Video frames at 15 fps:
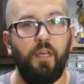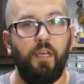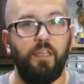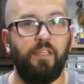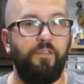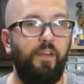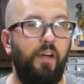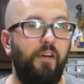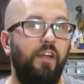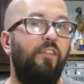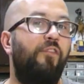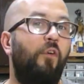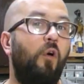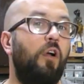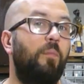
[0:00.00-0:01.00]
It's a very
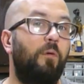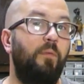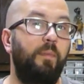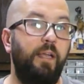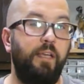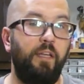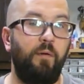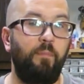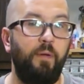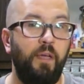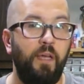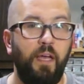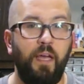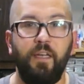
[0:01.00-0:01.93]
affordable medium